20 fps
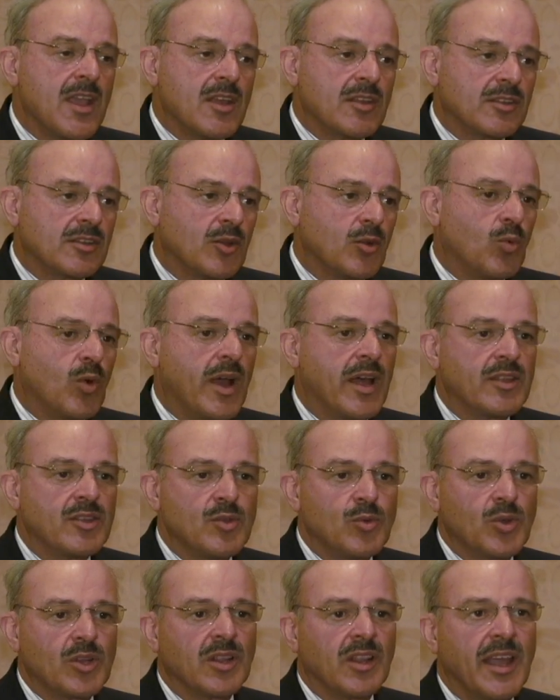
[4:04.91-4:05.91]
So while
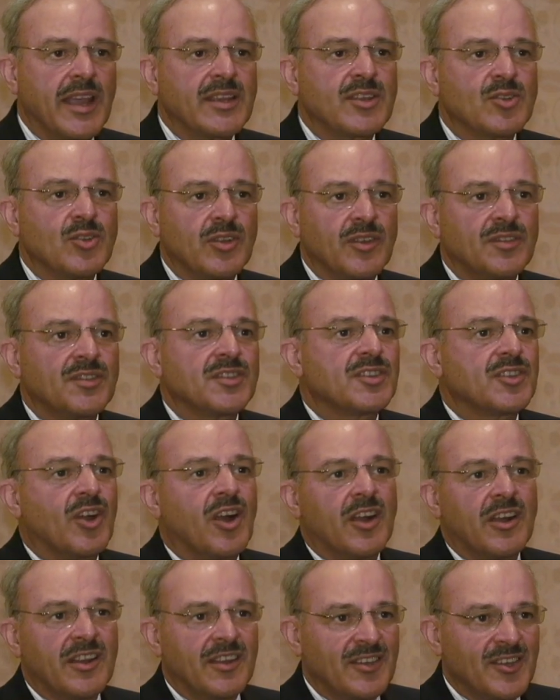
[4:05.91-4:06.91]
you would like to have
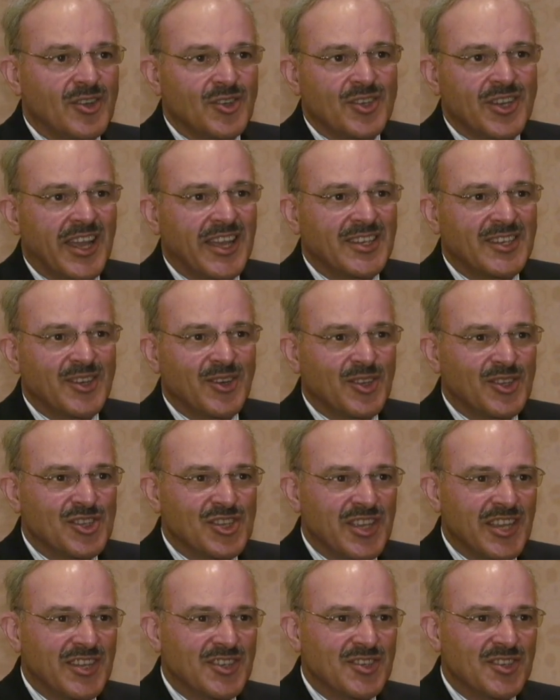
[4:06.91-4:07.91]
started your dietary
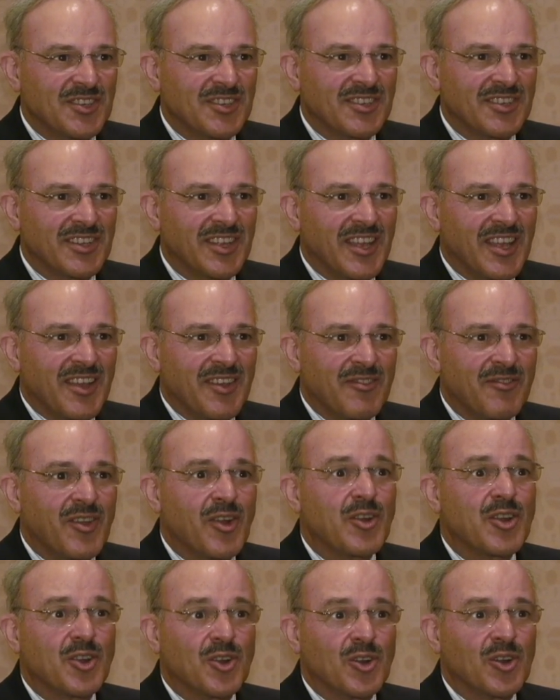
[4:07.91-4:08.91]
changes
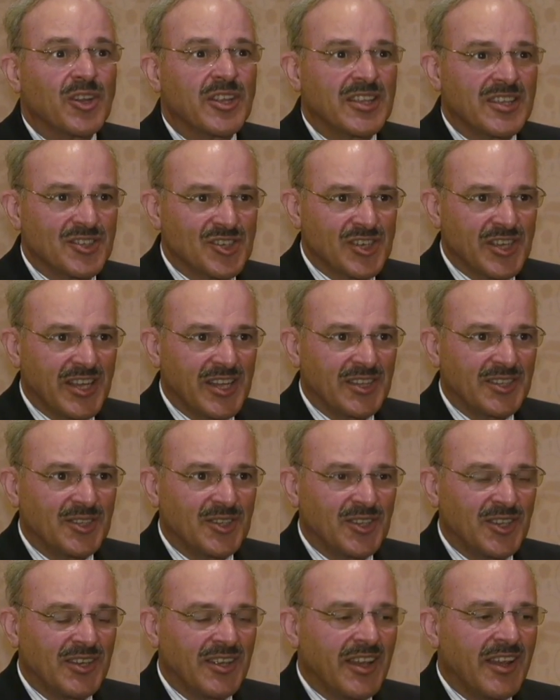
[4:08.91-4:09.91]
very early in
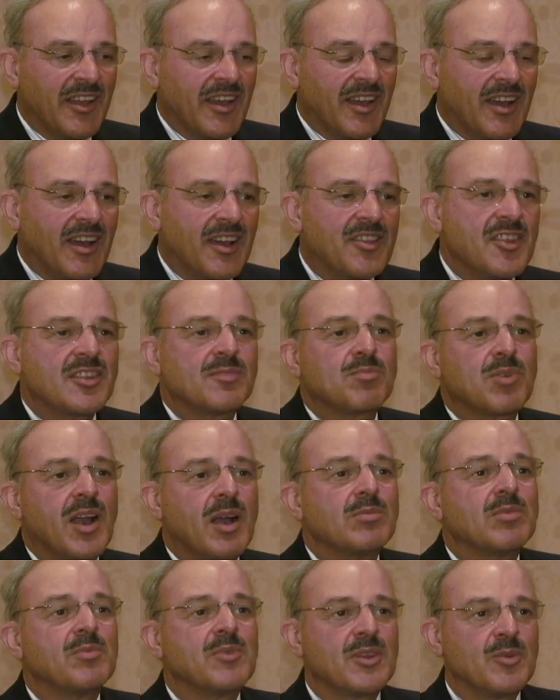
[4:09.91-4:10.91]
childhood, this
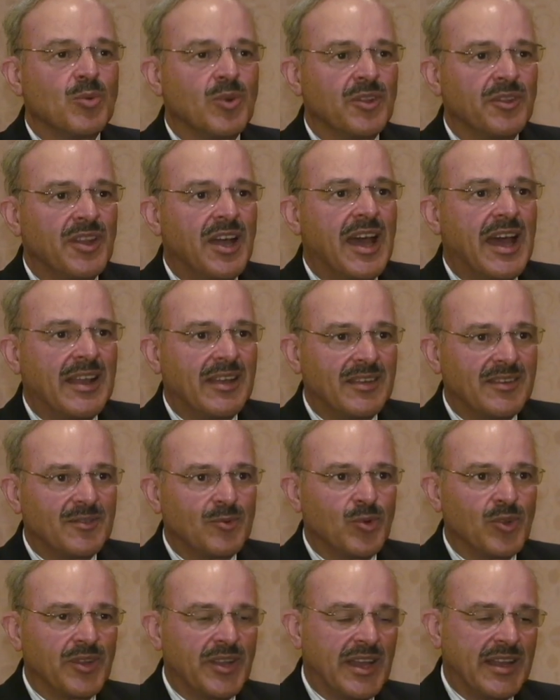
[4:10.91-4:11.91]
probably will
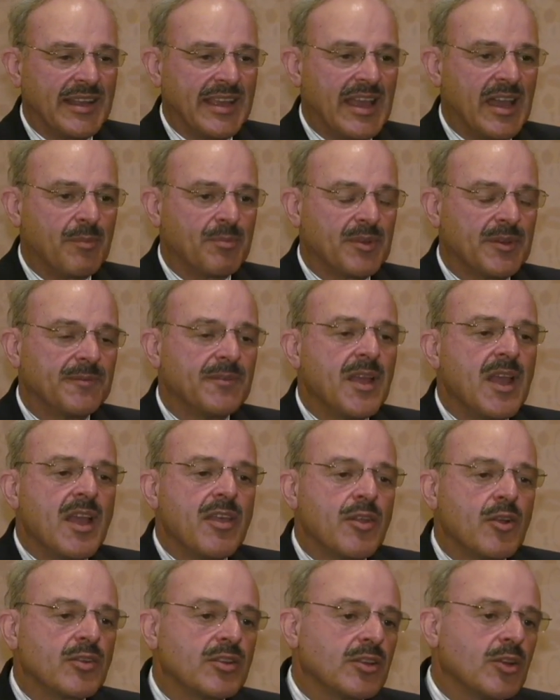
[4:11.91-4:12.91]
not happen.
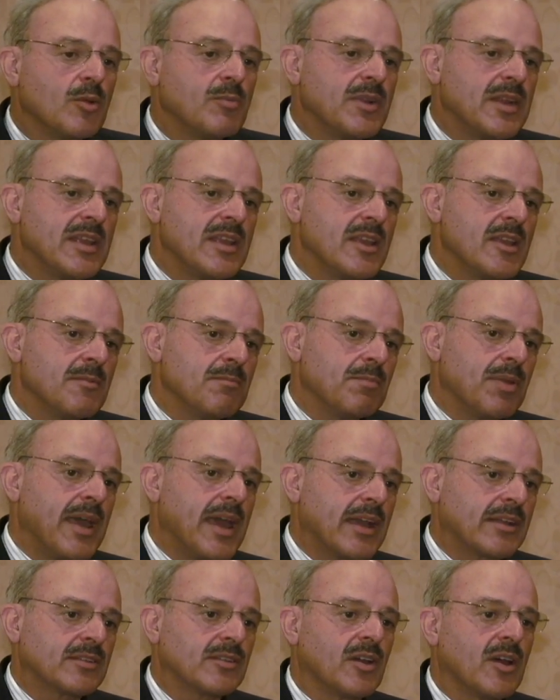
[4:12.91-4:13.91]
There are so many
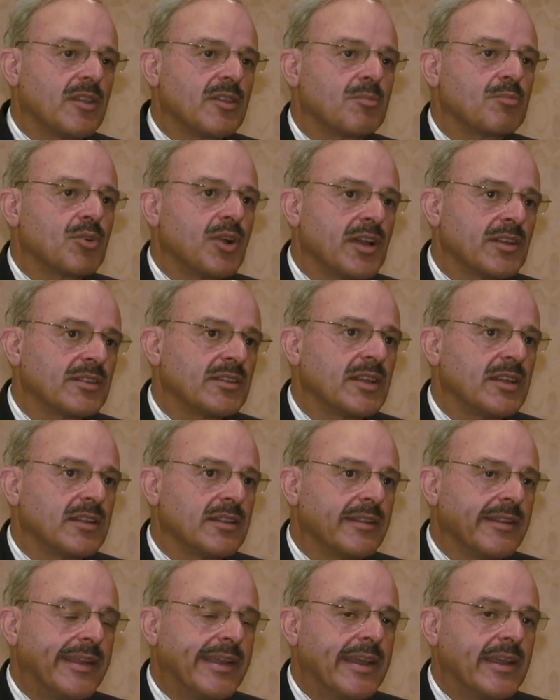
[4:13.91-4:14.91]
impacts on the prostate
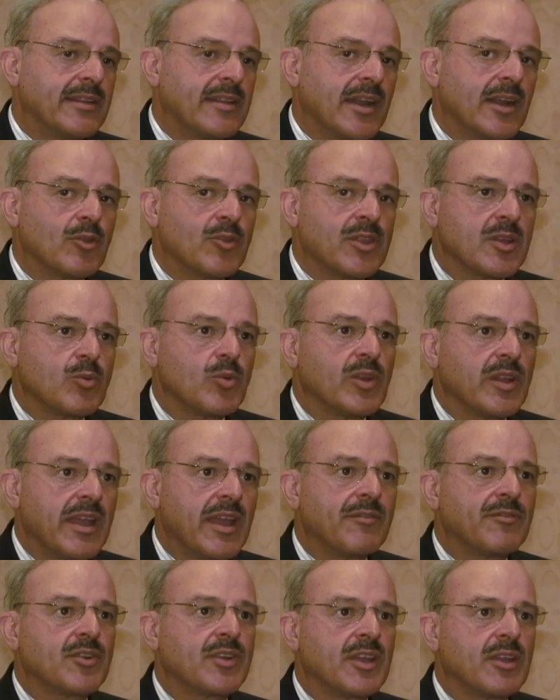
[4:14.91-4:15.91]
gland that I don't think we'll
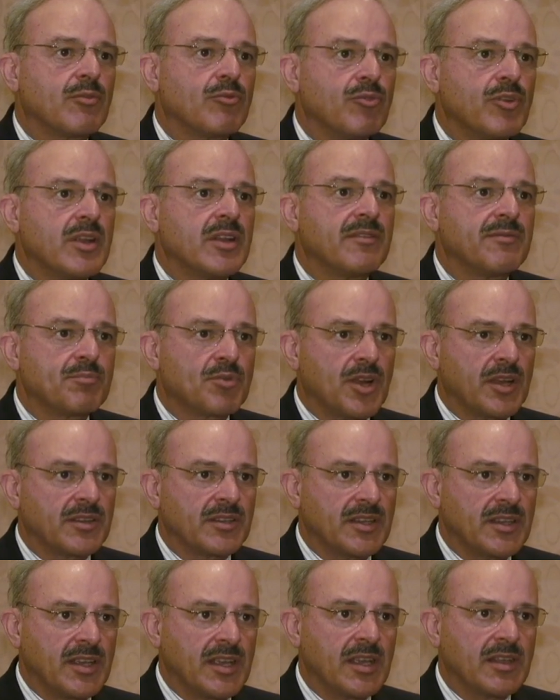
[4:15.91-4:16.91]
ever get rid of
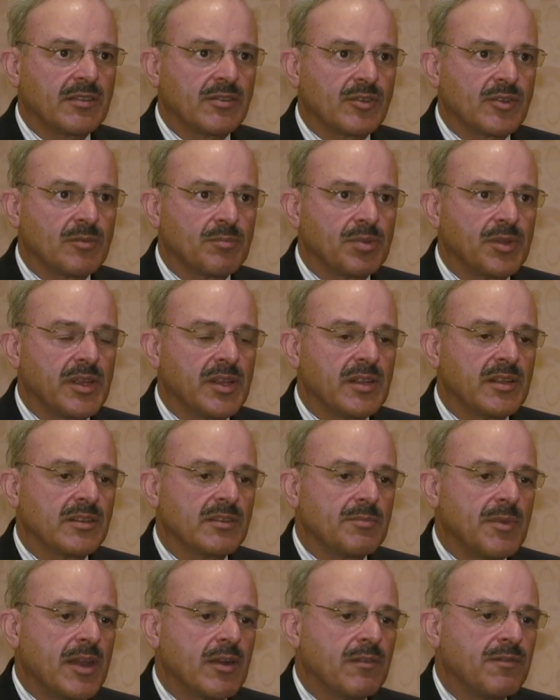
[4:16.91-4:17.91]
prostate cancer completely.
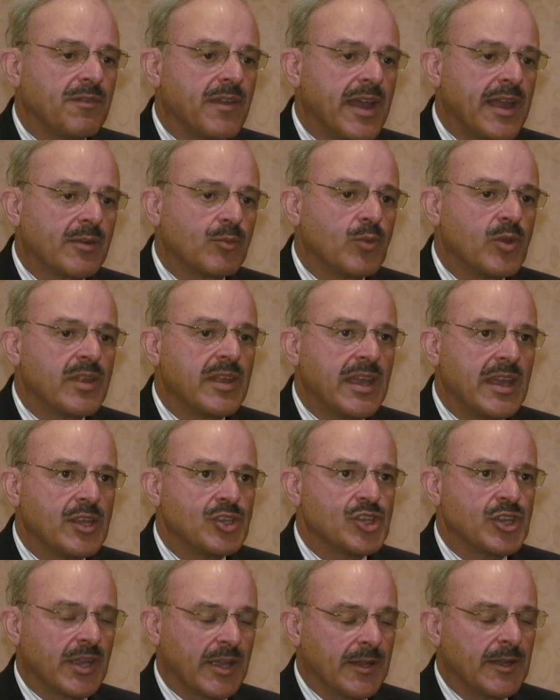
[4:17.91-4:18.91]
As a matter of fact, with
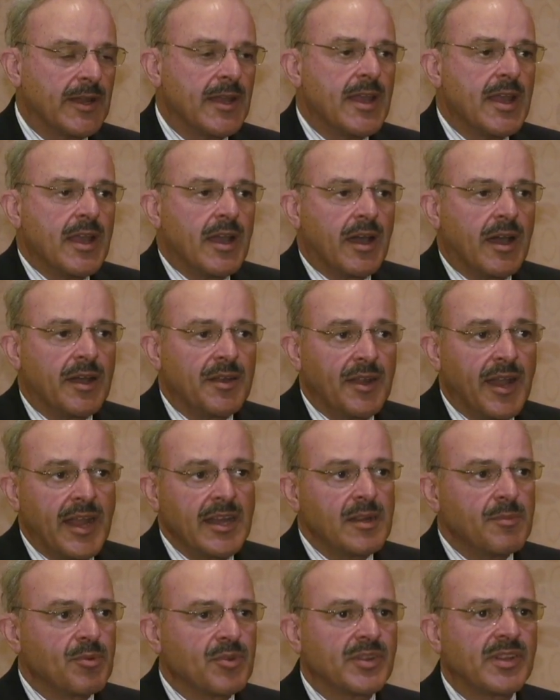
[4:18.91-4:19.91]
aging,
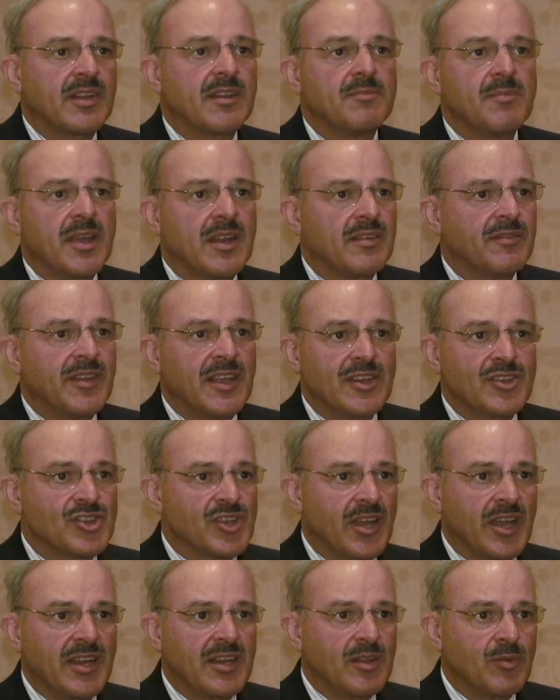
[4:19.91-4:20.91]
90% of men of age
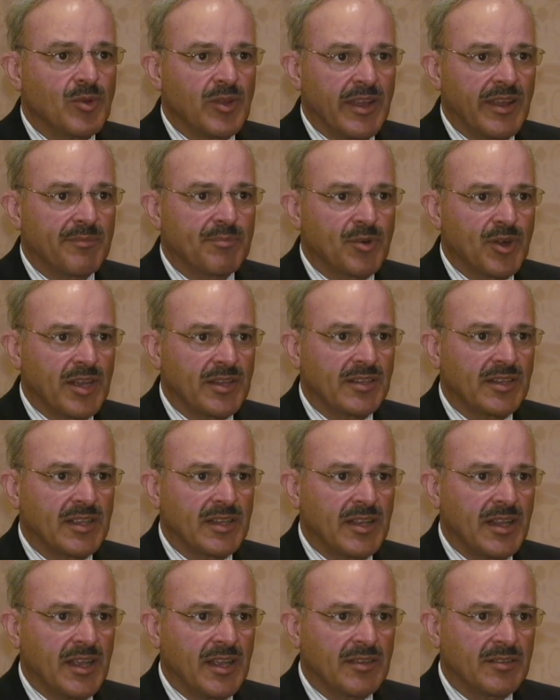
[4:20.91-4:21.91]
90 will have
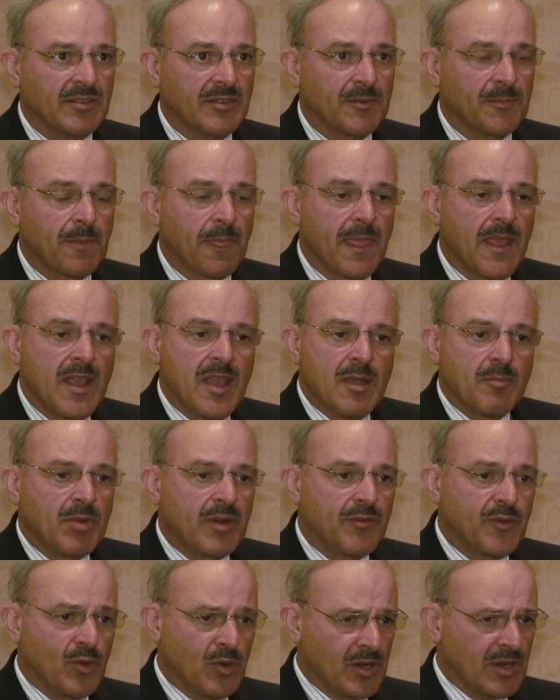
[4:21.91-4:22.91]
prostate cancer.
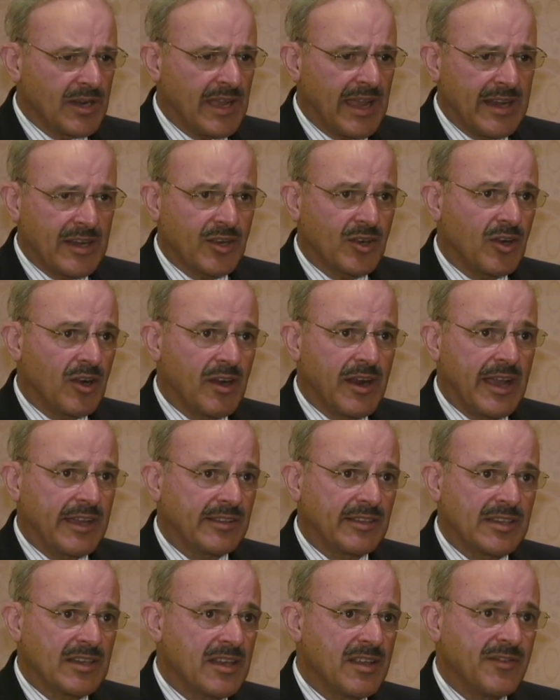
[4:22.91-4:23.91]
But if you were to die in a car
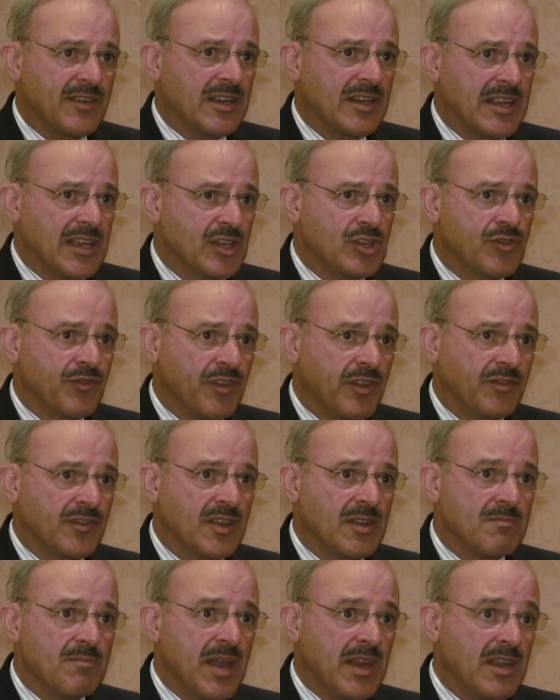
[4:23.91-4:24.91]
accident, even at age
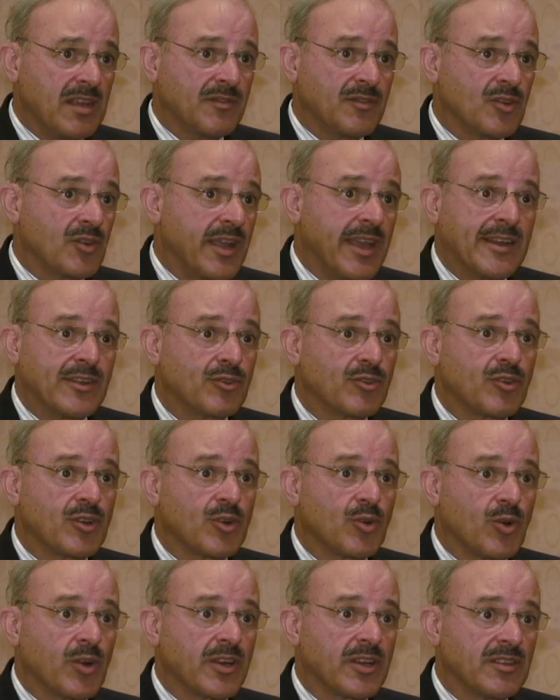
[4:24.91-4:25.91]
50, many of your
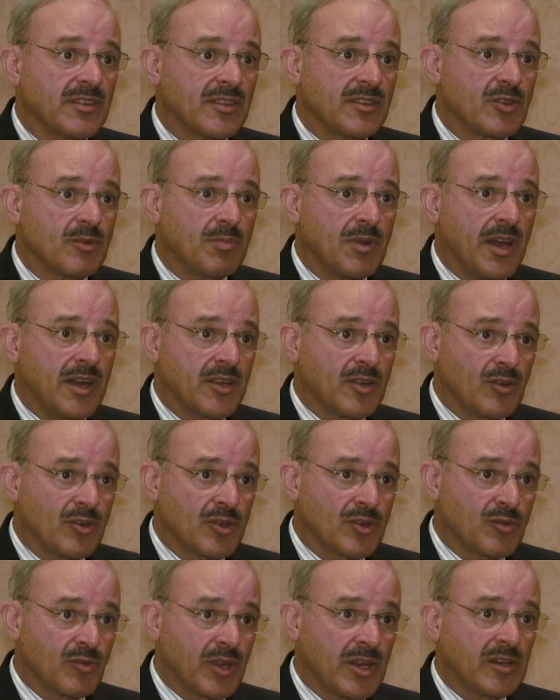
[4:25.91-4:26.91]
endocrine organs in your body, your
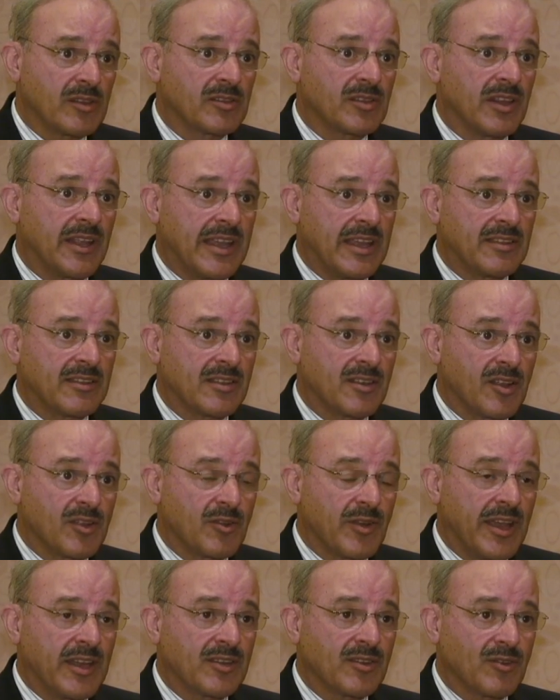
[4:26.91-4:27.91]
adrenal glands and
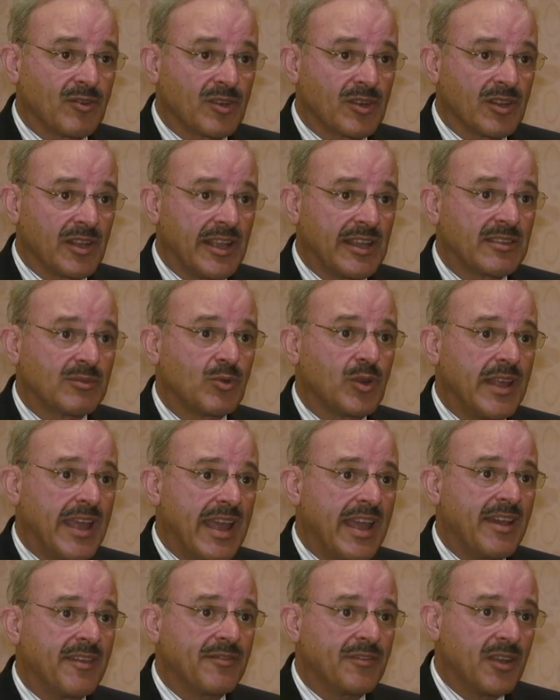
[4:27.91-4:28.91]
other endocrine glands, would
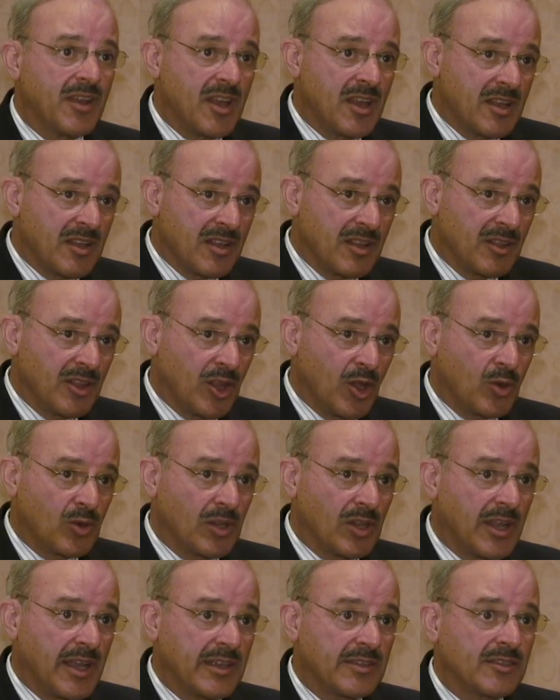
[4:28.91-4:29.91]
have
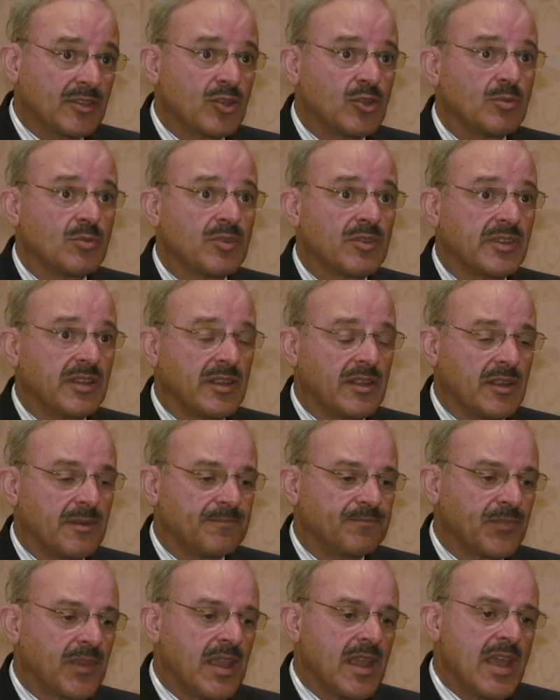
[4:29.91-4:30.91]
localized tumors in them.